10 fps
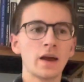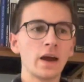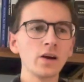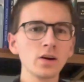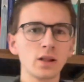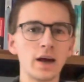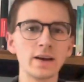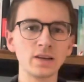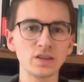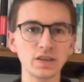
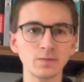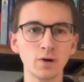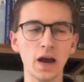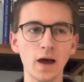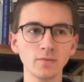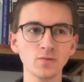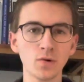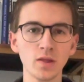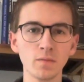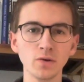Heraclitus is perhaps one
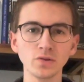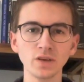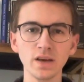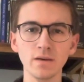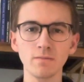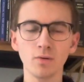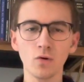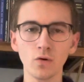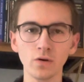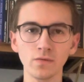of the most
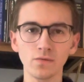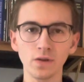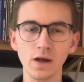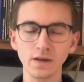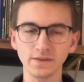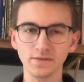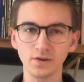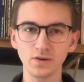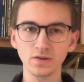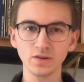important
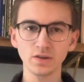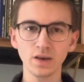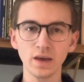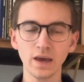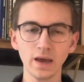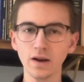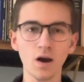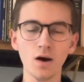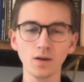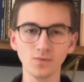philosophers in
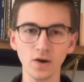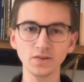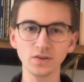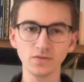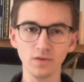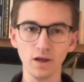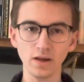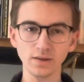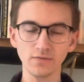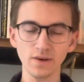all of Western
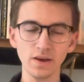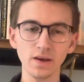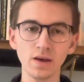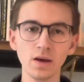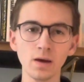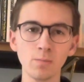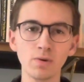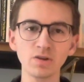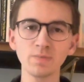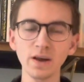philosophy, but
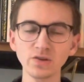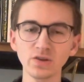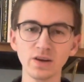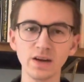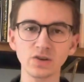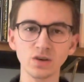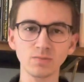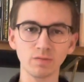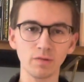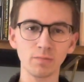especially in terms
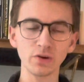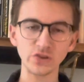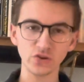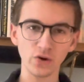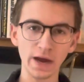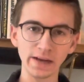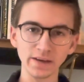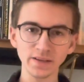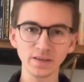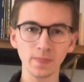of the
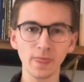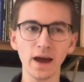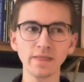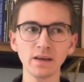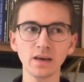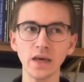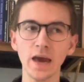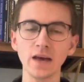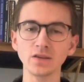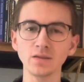Presocratics, I think he
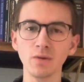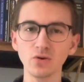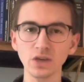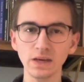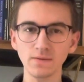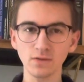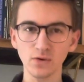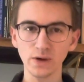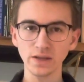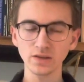has the most
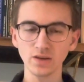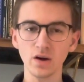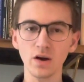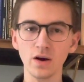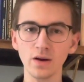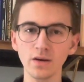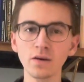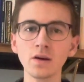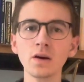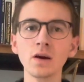influence on
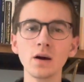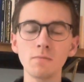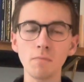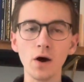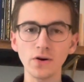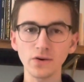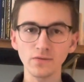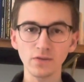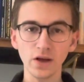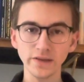modern
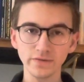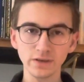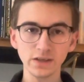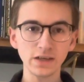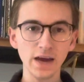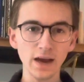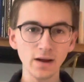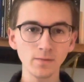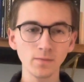philosophy today.